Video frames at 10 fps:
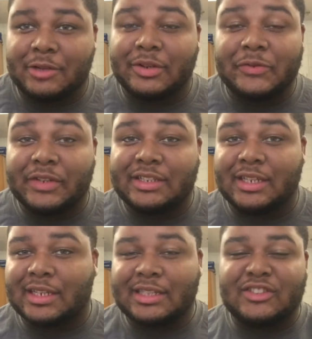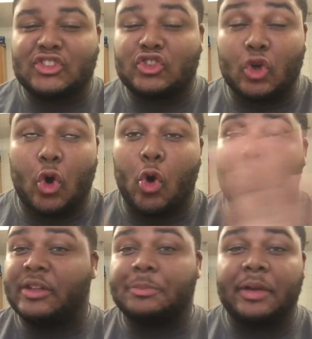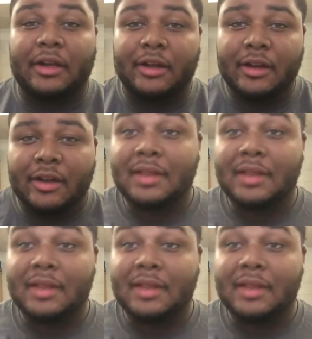Your refund check is so much bigger.